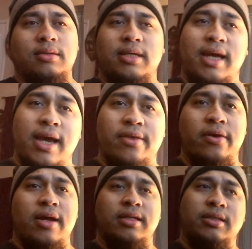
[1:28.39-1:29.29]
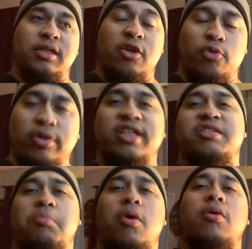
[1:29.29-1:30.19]
together as, you know, really
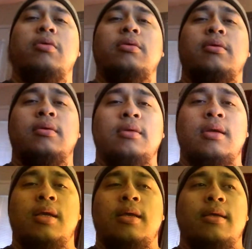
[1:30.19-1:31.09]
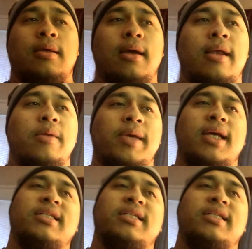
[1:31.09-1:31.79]
small. And then we got